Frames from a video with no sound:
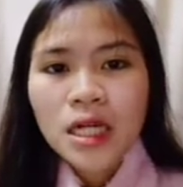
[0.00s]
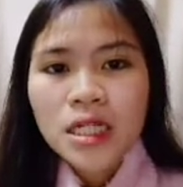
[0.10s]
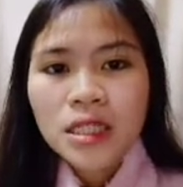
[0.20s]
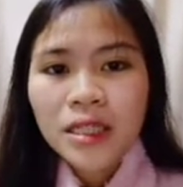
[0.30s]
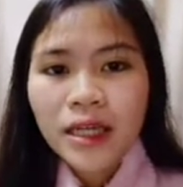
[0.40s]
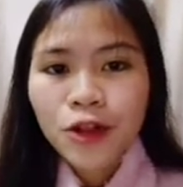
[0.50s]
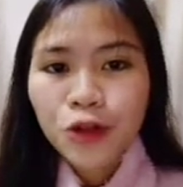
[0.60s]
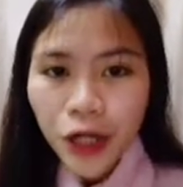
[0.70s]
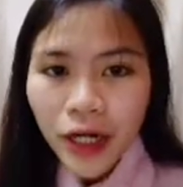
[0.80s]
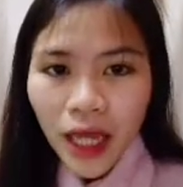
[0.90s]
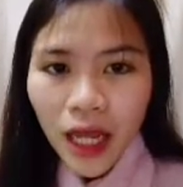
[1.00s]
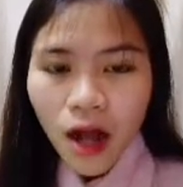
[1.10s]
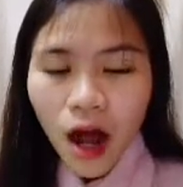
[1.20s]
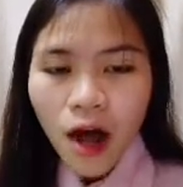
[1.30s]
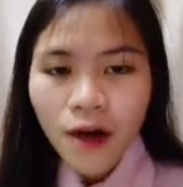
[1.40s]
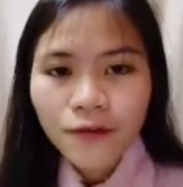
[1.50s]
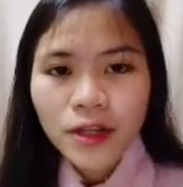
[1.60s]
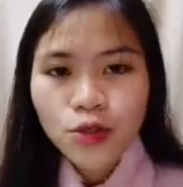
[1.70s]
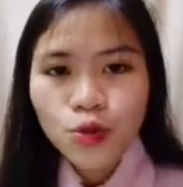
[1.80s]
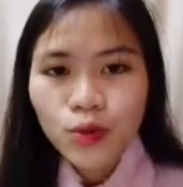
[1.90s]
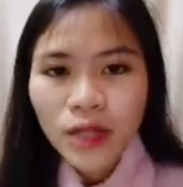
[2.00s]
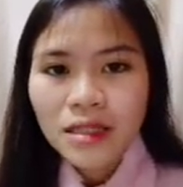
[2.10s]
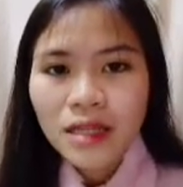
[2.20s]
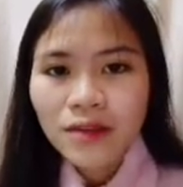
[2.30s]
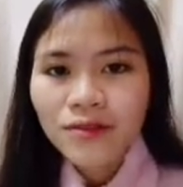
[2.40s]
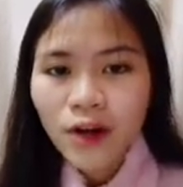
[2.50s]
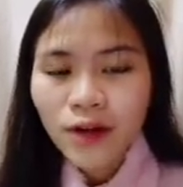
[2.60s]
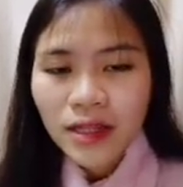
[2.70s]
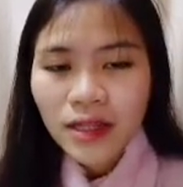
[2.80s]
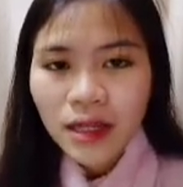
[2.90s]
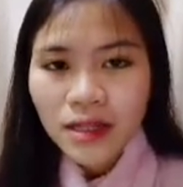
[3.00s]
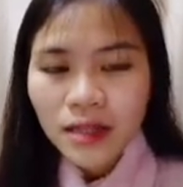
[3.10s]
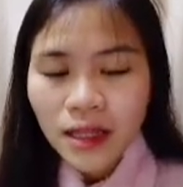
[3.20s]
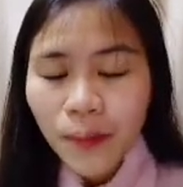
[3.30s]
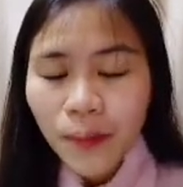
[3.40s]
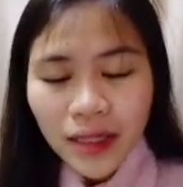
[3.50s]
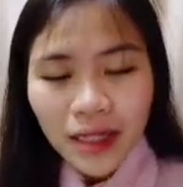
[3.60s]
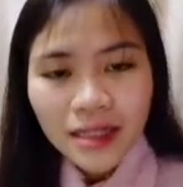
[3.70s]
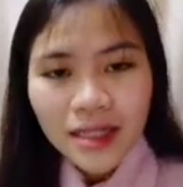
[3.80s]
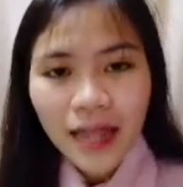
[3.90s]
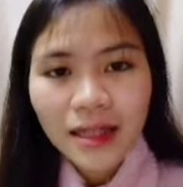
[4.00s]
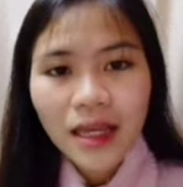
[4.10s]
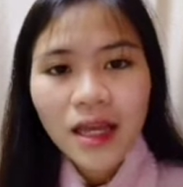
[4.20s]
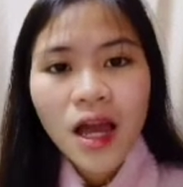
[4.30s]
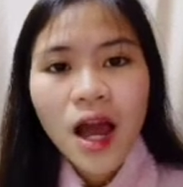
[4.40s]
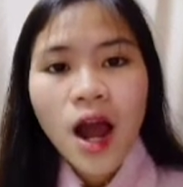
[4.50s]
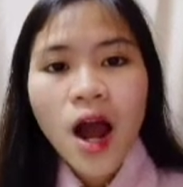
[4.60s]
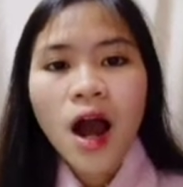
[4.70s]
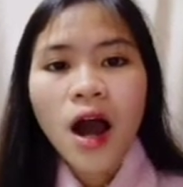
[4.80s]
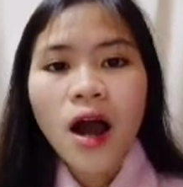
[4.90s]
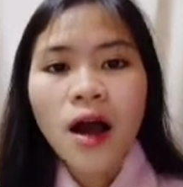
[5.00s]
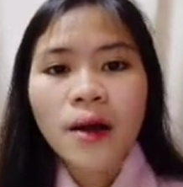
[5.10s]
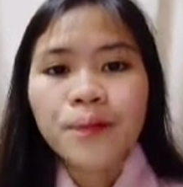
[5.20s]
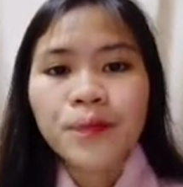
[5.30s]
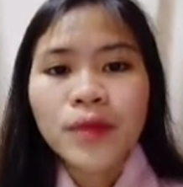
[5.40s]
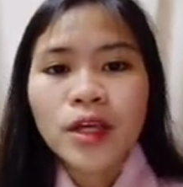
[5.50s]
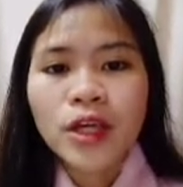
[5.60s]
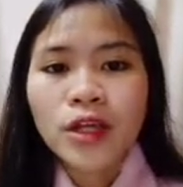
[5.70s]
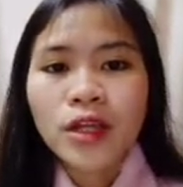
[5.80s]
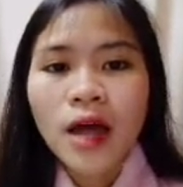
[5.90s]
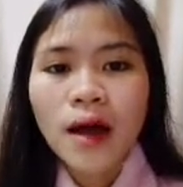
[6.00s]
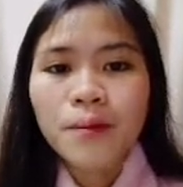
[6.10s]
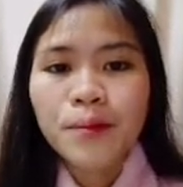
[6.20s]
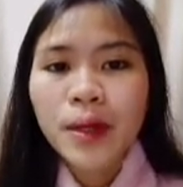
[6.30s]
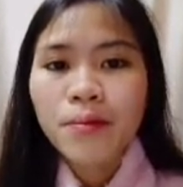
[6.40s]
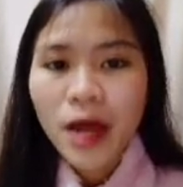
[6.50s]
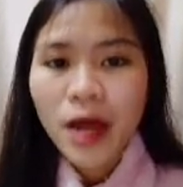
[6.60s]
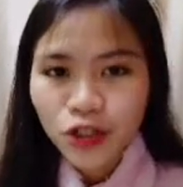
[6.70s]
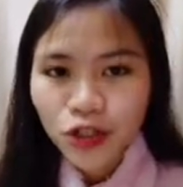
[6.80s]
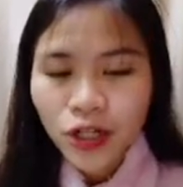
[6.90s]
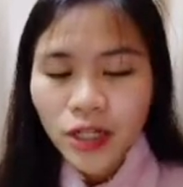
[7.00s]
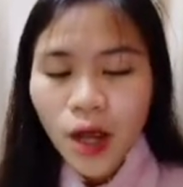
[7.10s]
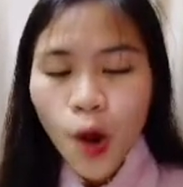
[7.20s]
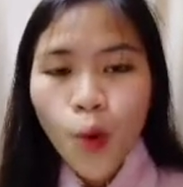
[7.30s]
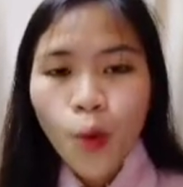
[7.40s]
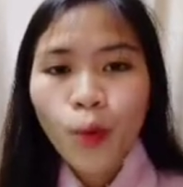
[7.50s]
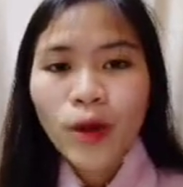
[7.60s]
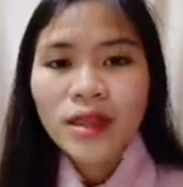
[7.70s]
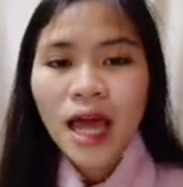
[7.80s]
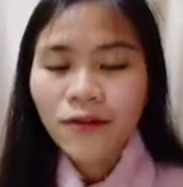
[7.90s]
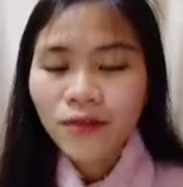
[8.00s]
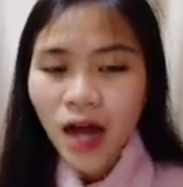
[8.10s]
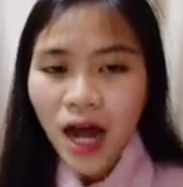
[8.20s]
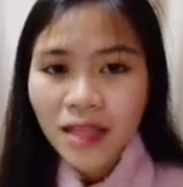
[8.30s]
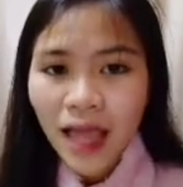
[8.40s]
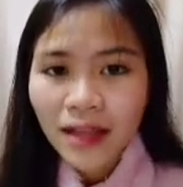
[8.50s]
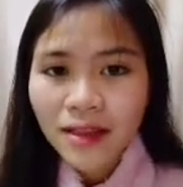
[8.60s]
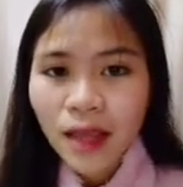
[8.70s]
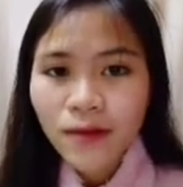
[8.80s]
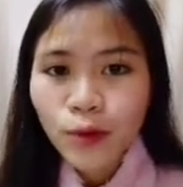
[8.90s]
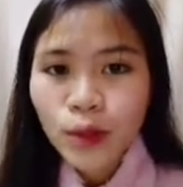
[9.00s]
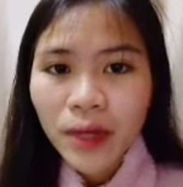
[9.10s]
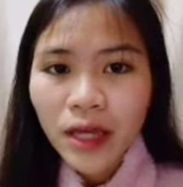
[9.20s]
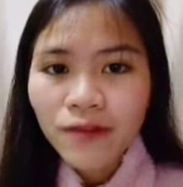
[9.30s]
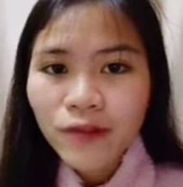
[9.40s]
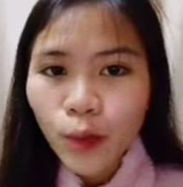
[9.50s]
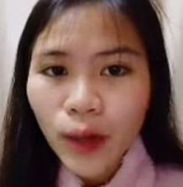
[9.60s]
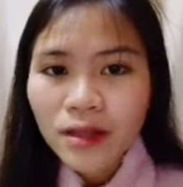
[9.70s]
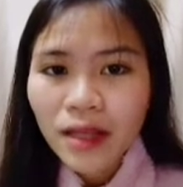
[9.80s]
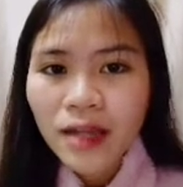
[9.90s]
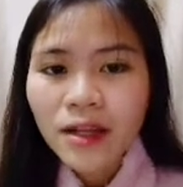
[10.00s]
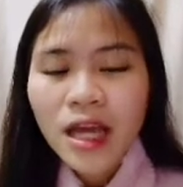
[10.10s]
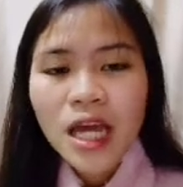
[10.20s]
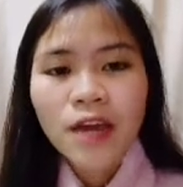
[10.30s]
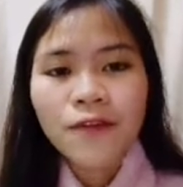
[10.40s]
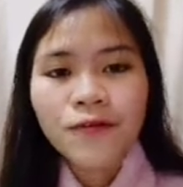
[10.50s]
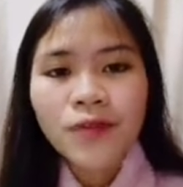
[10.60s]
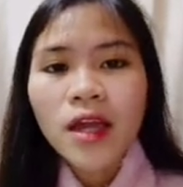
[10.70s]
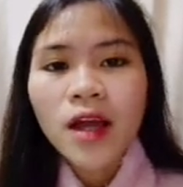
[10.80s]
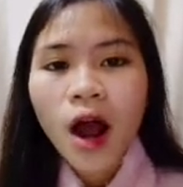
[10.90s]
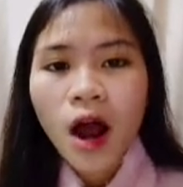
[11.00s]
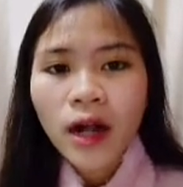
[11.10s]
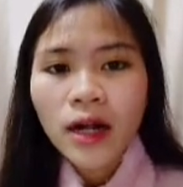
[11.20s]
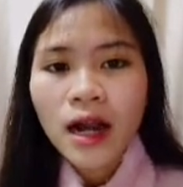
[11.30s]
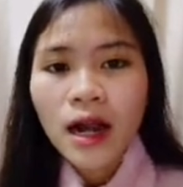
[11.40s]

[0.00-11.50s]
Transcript: the learning of the students involved in this independent study could be measured what they have got, and they will be evaluated if they are